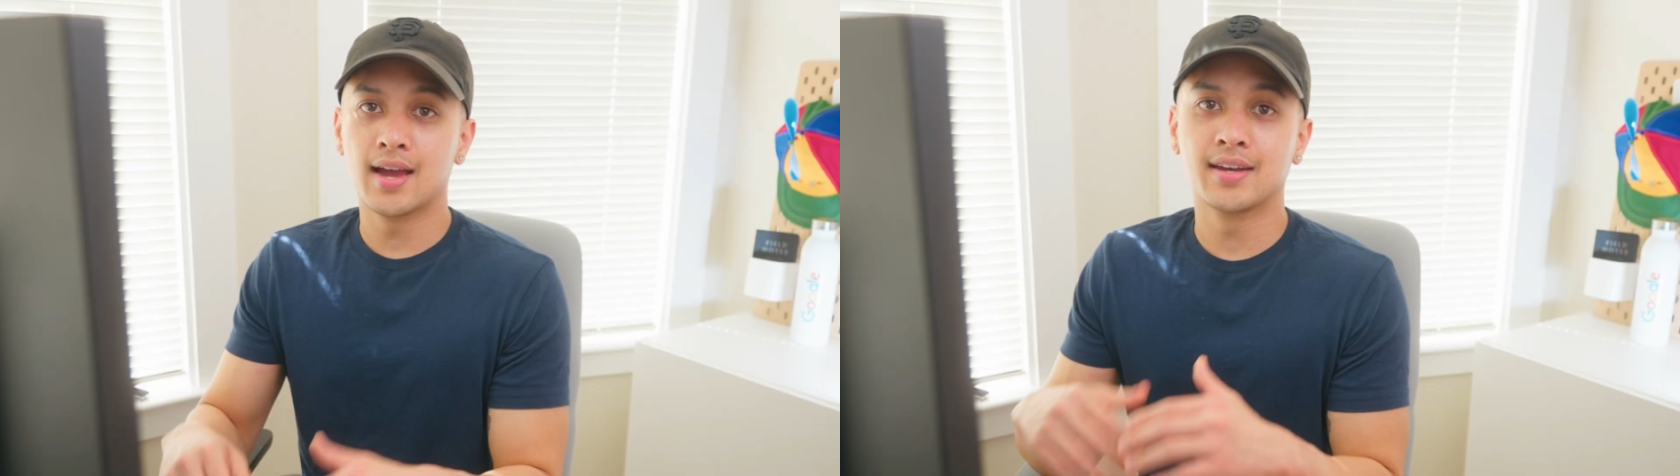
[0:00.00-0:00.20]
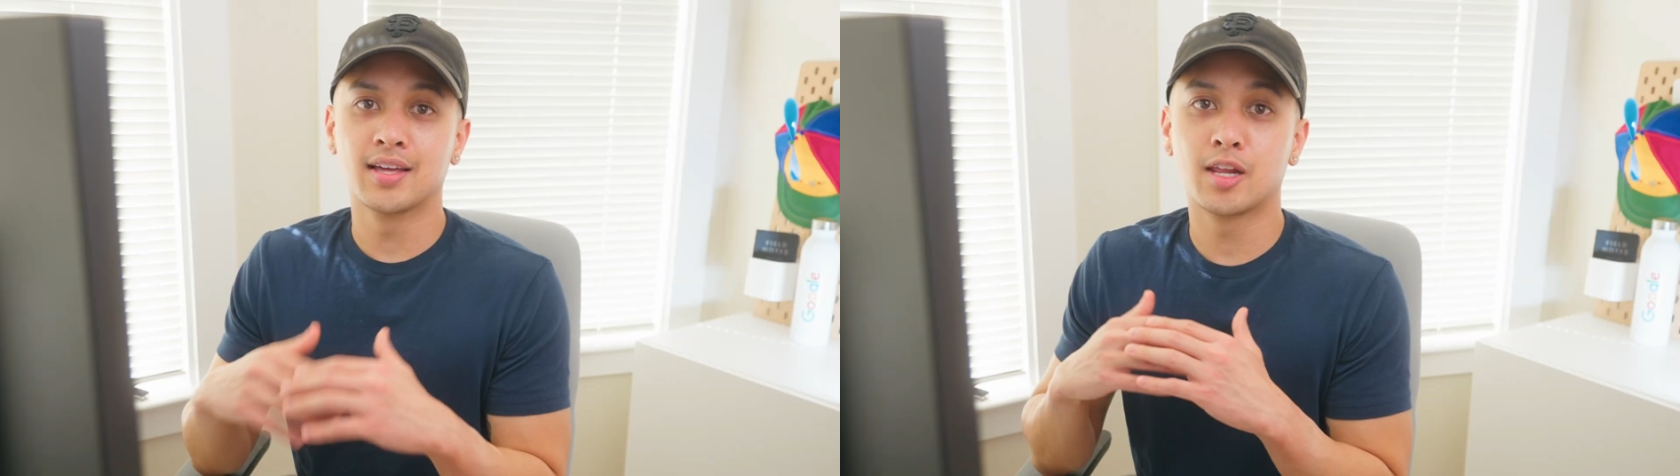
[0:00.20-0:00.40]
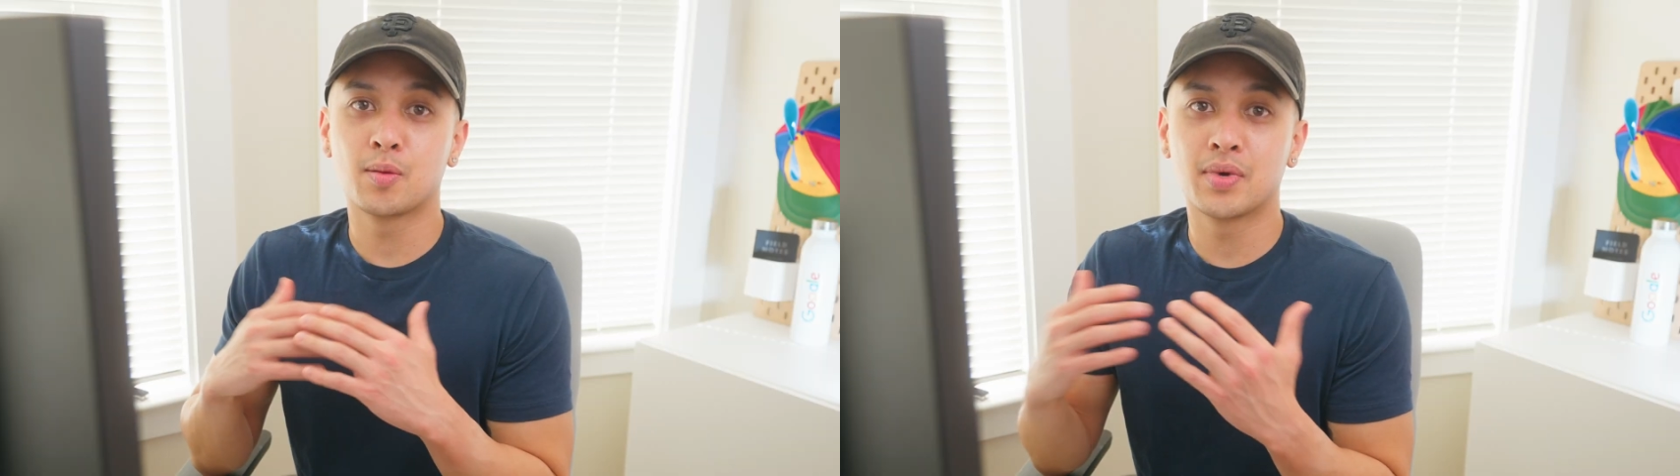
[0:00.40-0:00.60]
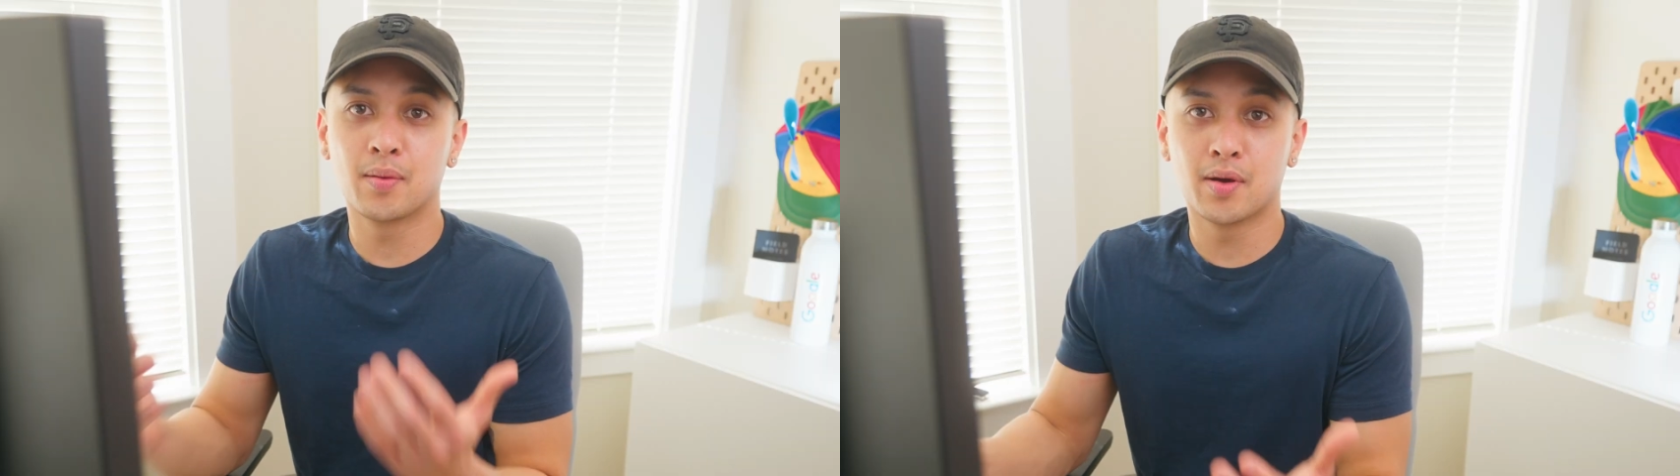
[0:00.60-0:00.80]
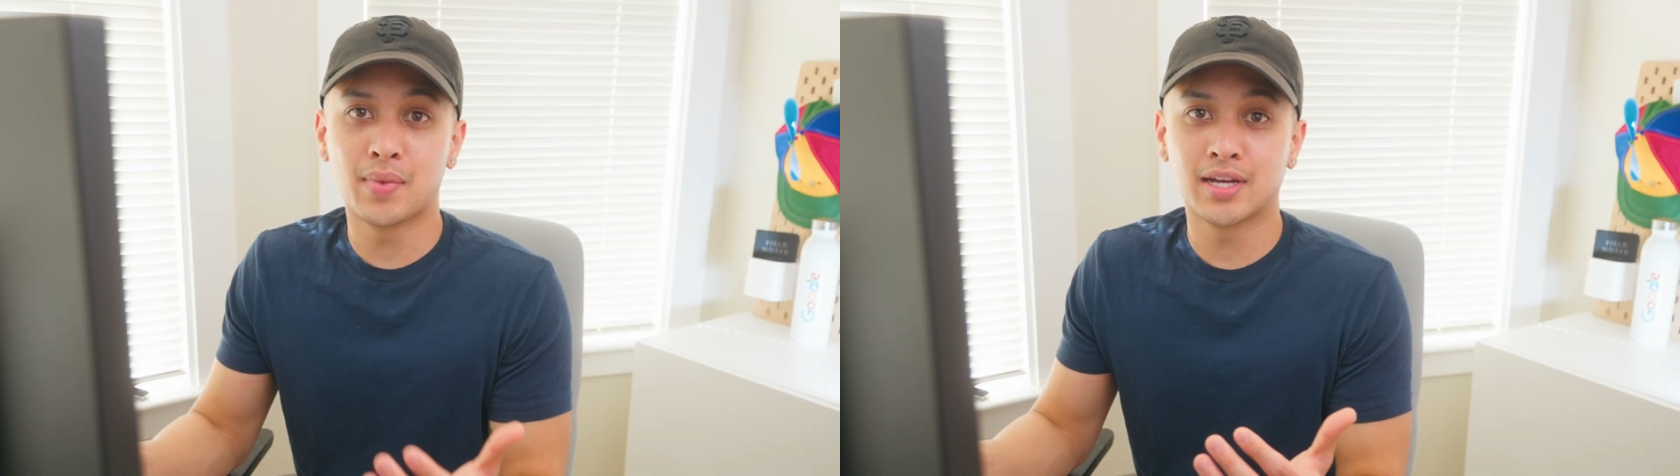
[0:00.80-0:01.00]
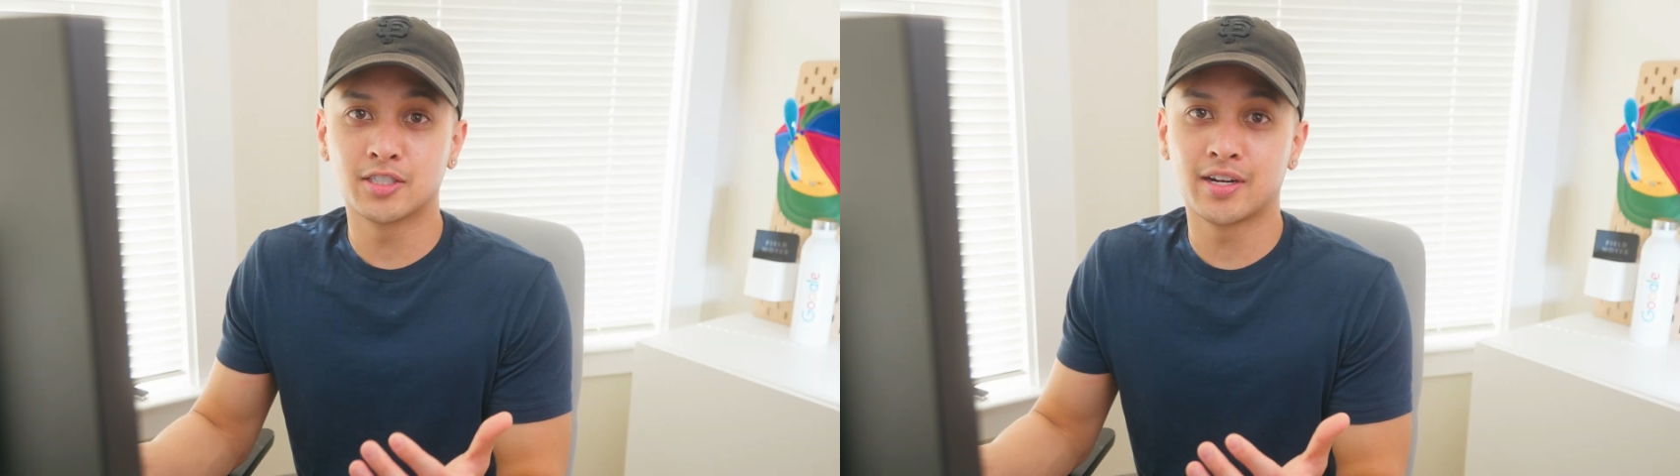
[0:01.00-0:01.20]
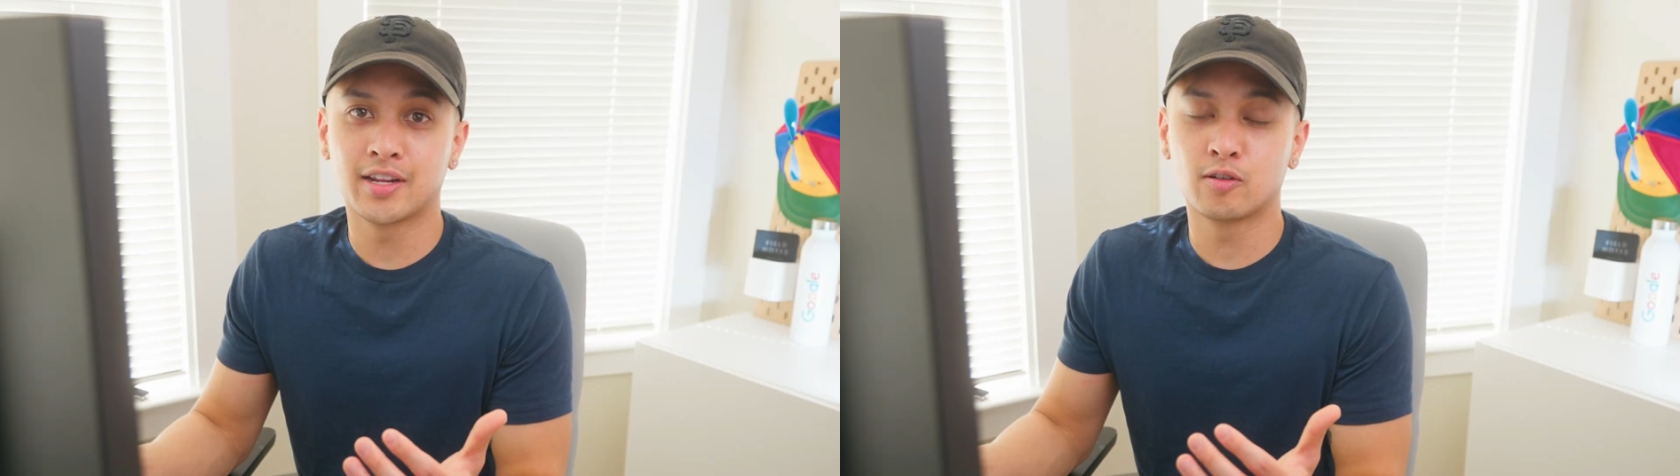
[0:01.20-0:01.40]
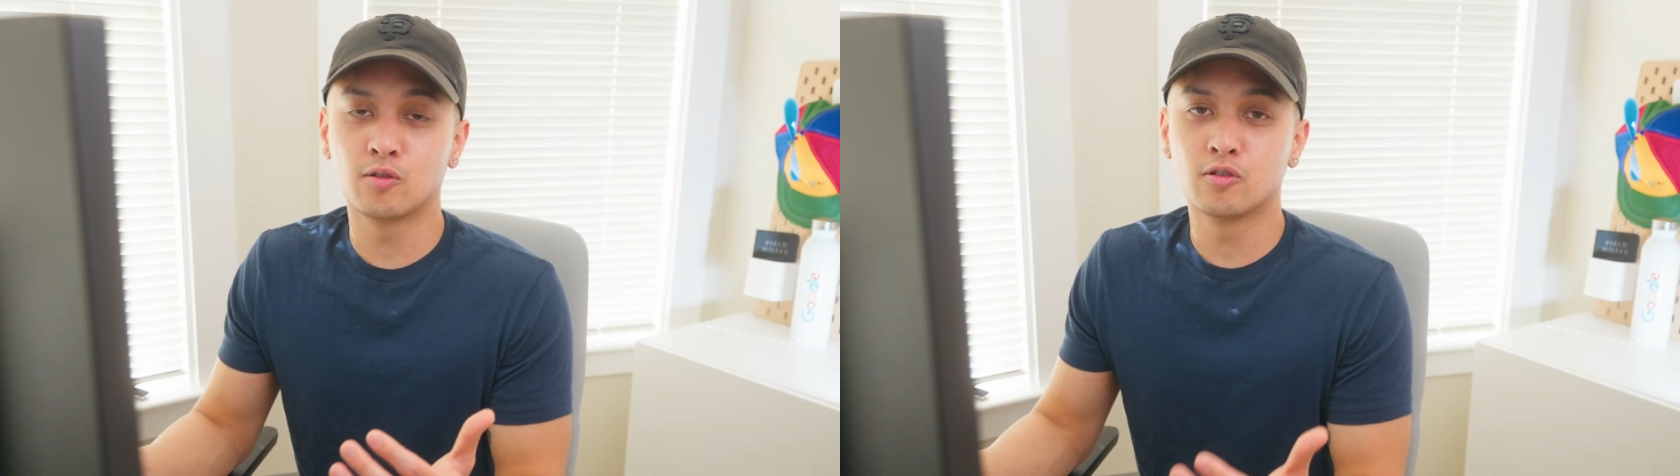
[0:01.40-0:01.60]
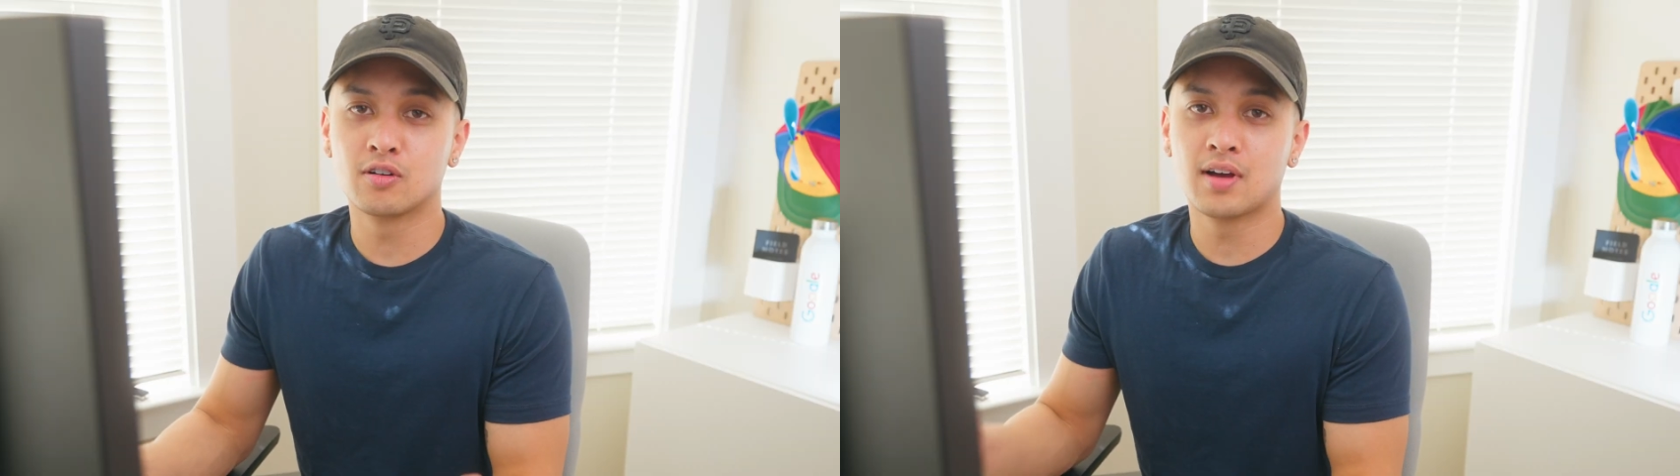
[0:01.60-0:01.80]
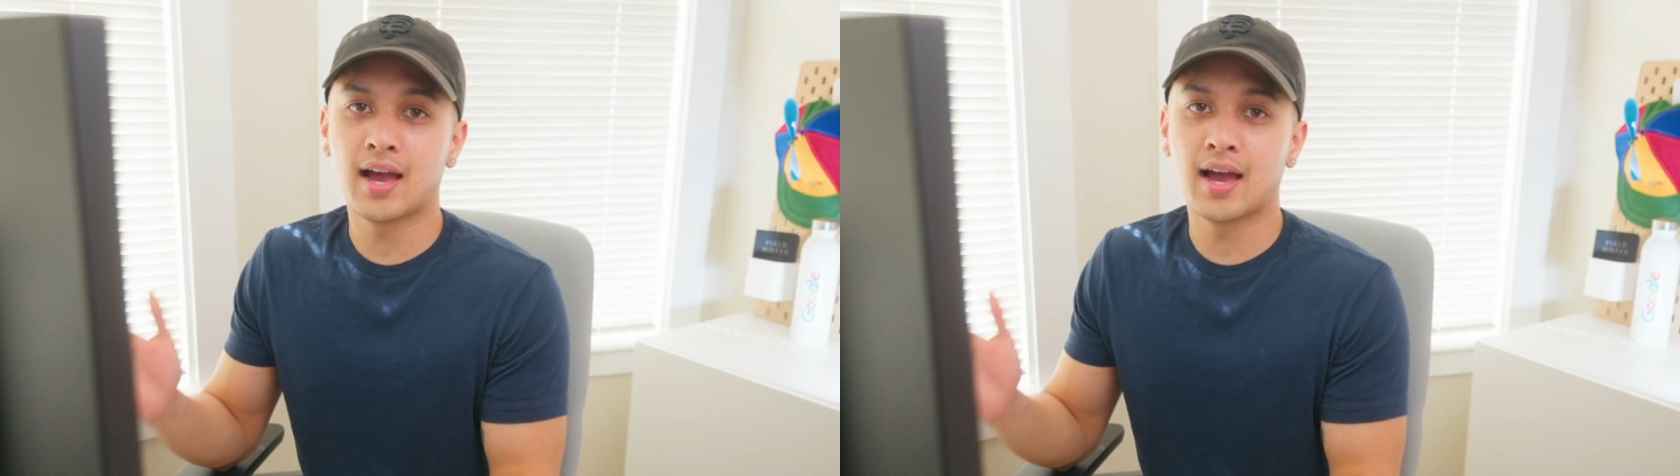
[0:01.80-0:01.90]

And a little bit about my journey to Google.